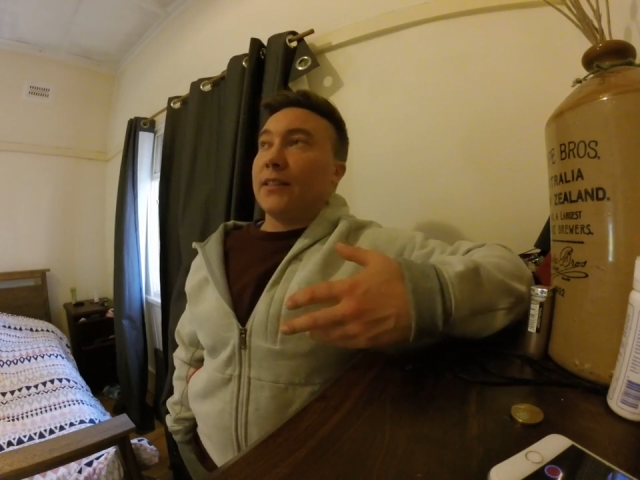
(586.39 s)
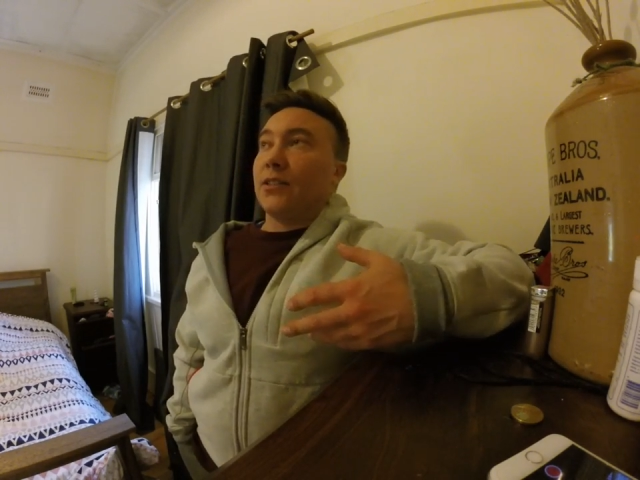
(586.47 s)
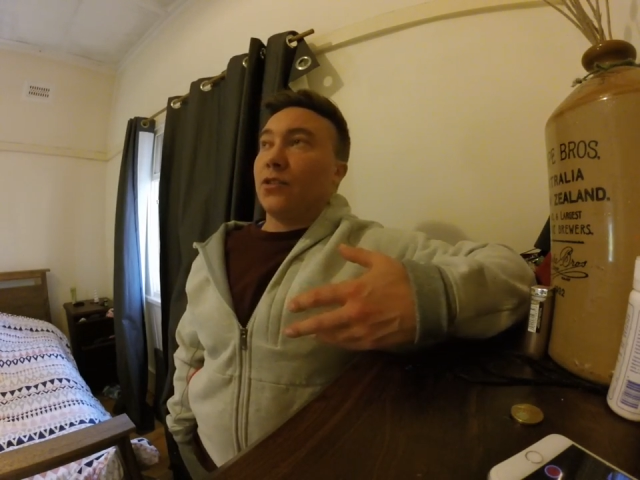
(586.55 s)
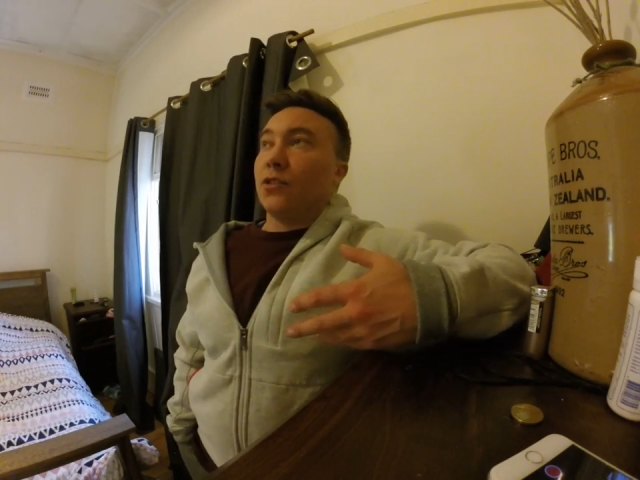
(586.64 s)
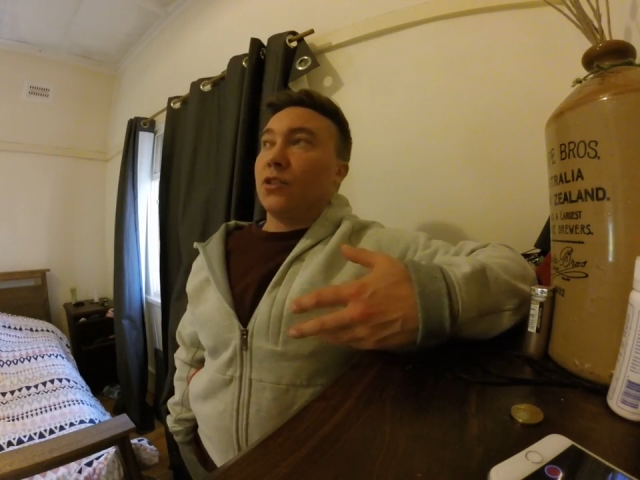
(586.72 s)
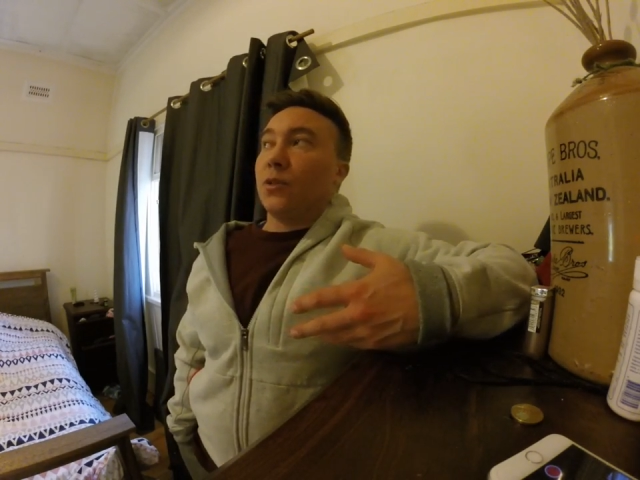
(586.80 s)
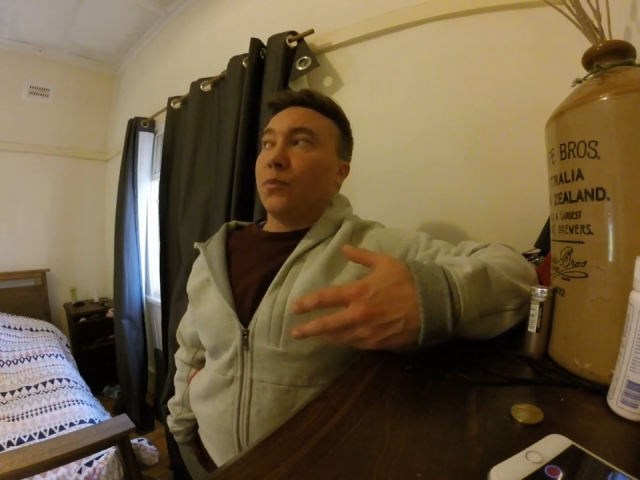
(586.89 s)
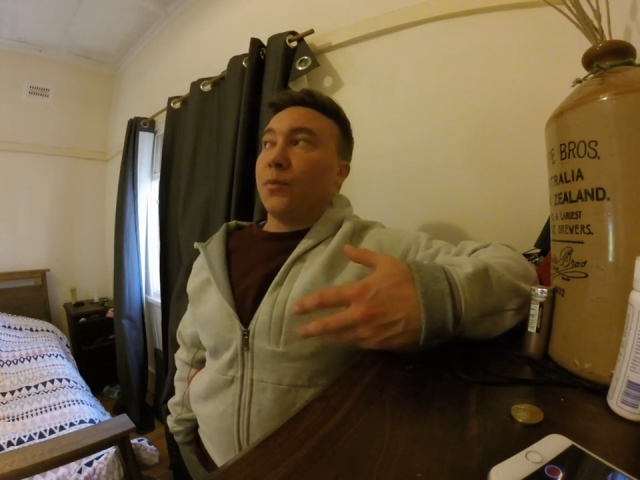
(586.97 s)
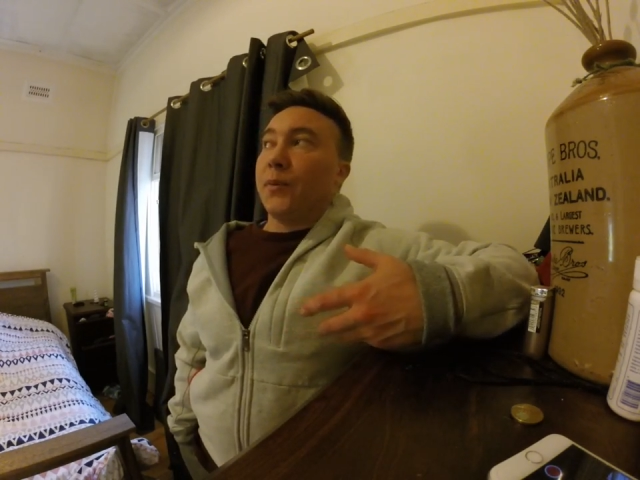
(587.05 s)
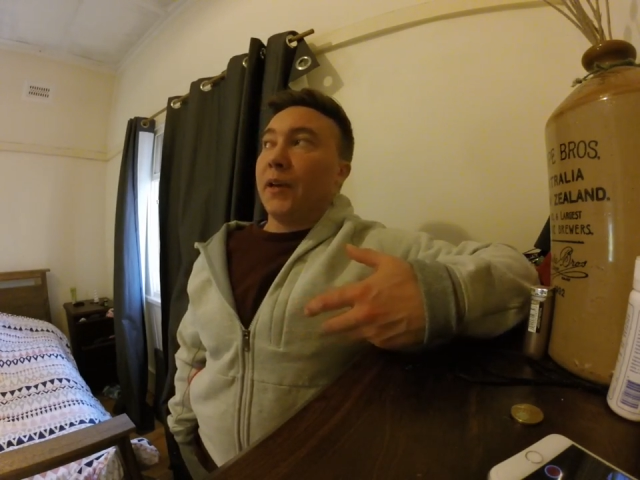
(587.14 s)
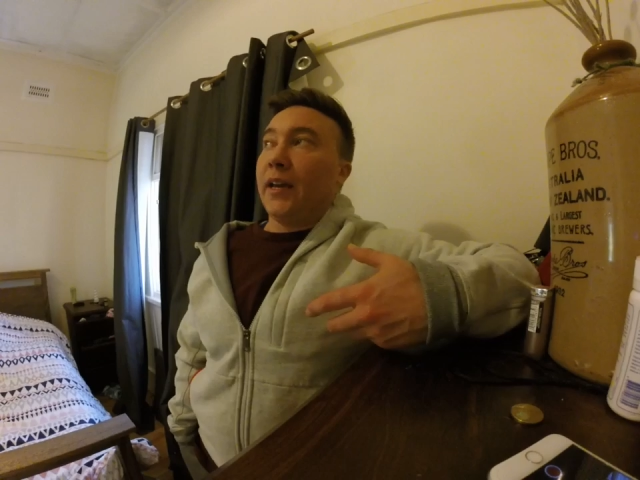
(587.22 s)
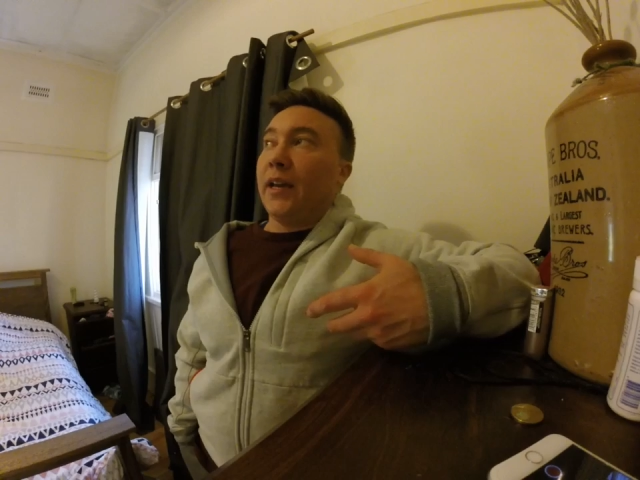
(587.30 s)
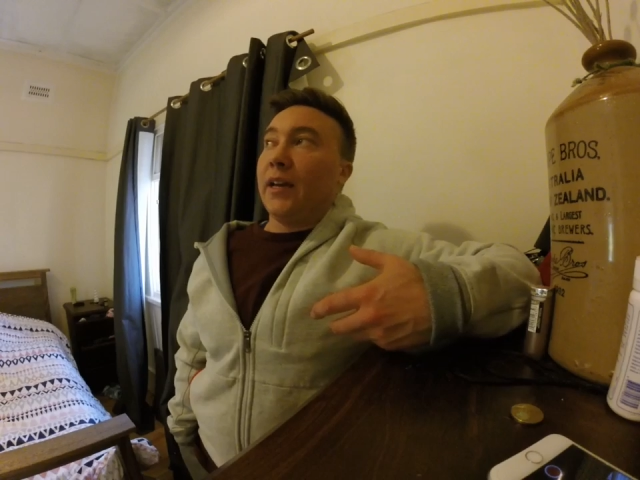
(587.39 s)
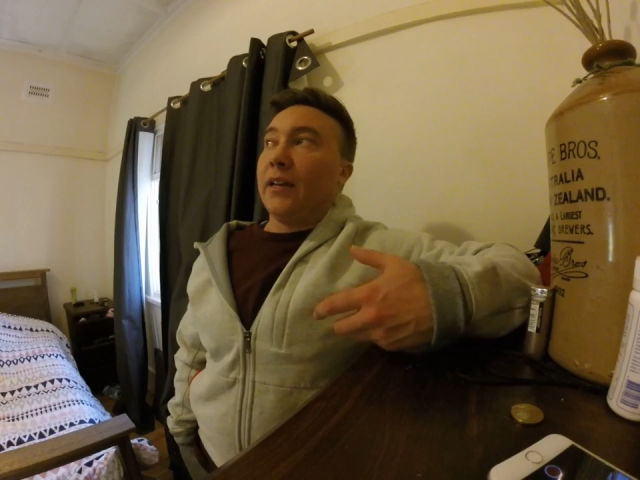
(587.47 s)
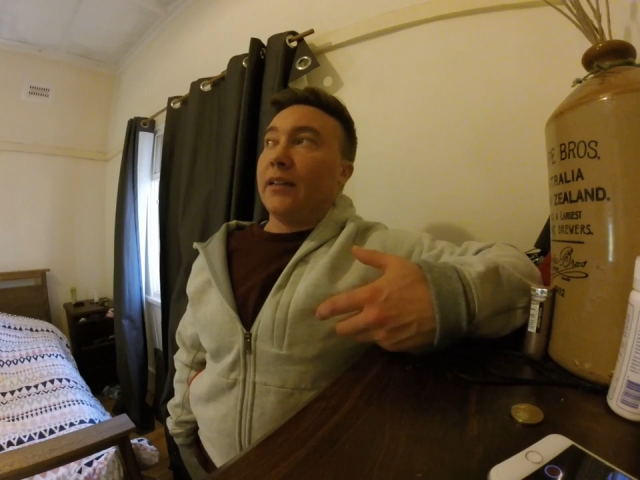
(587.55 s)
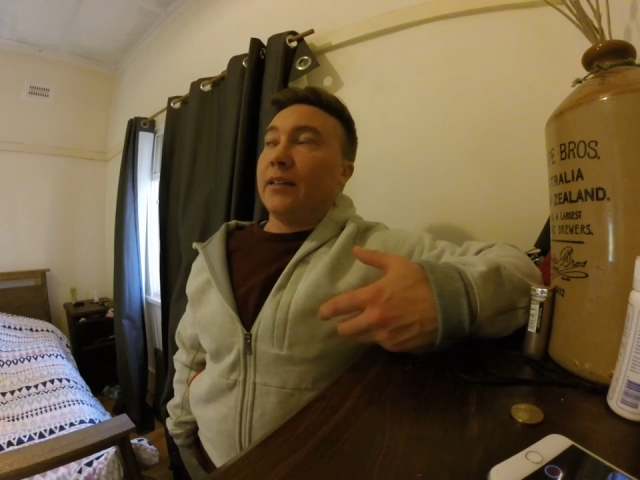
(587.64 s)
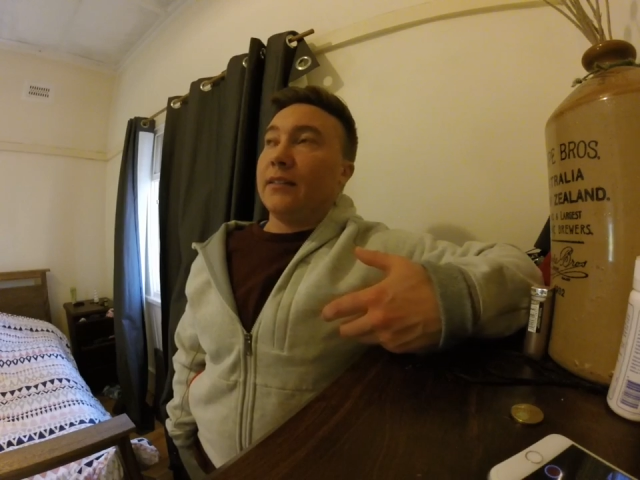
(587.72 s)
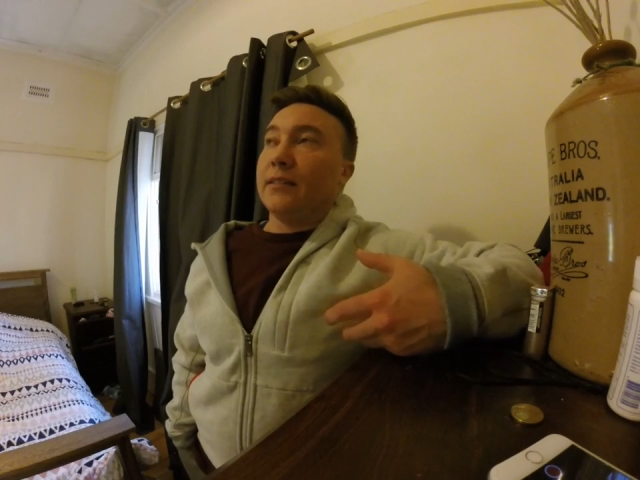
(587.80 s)
do to
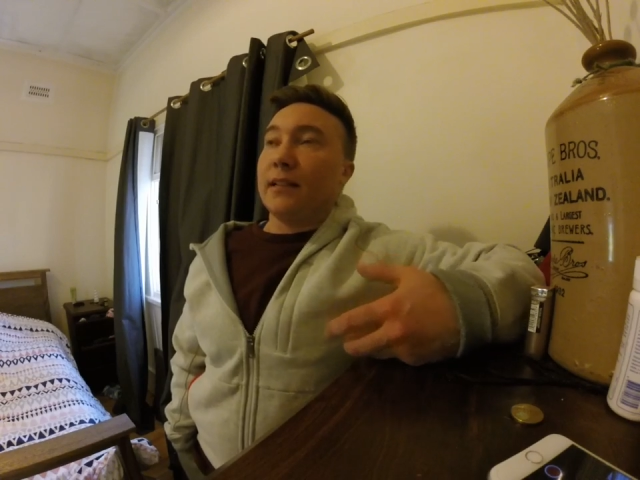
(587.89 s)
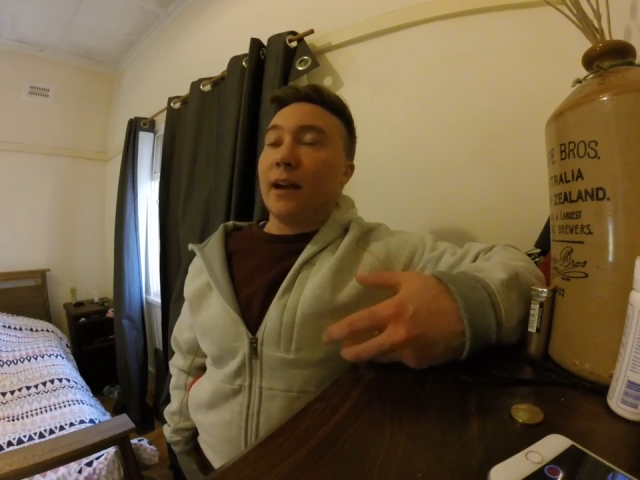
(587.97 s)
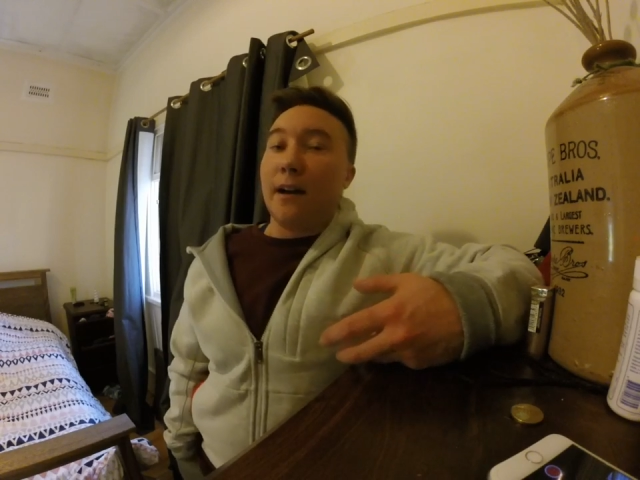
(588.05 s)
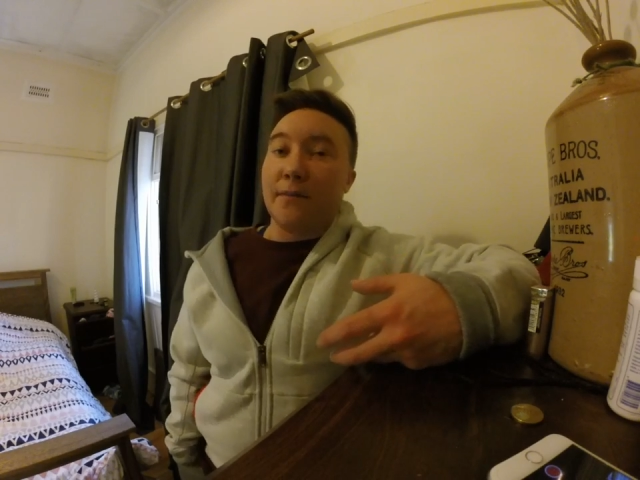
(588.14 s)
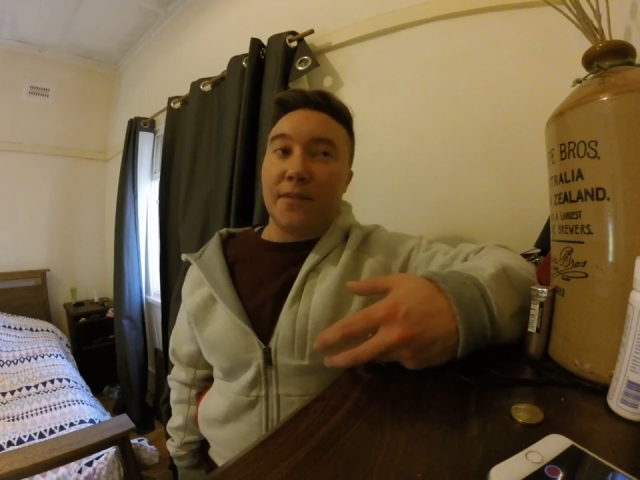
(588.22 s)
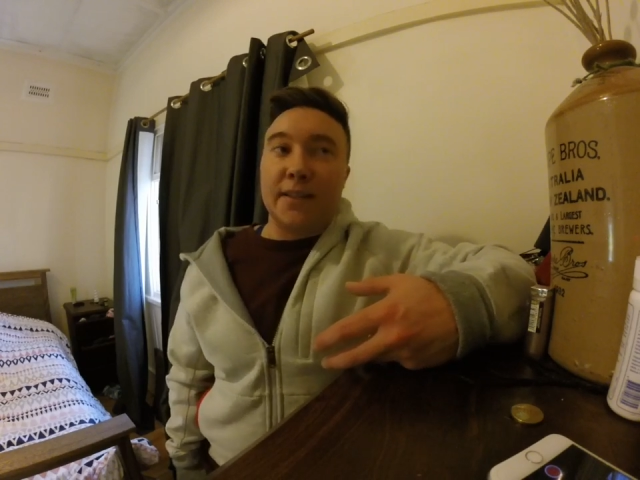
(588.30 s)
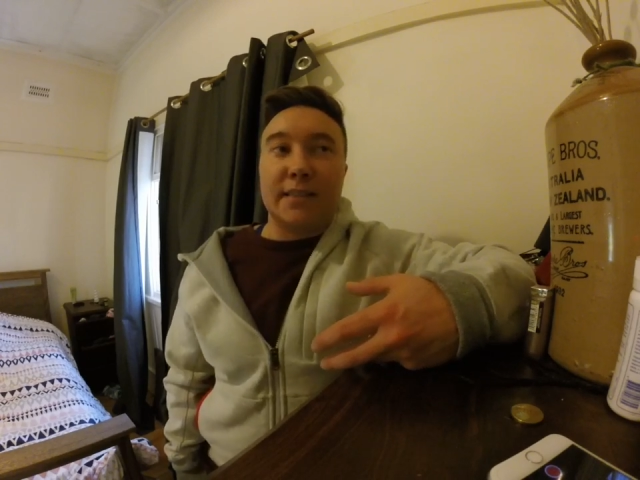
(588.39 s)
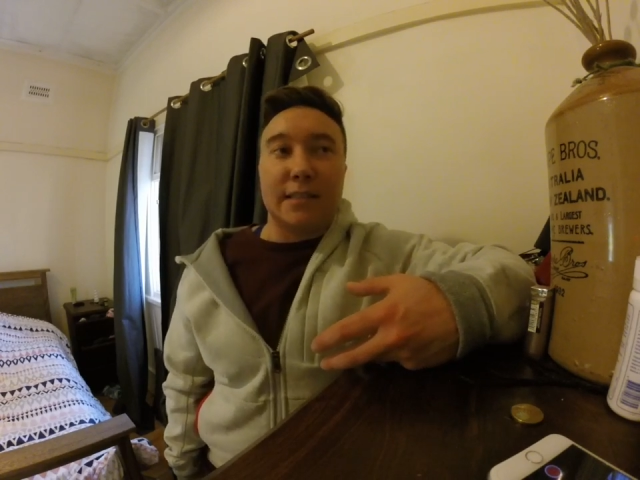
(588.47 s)
prepare is I've had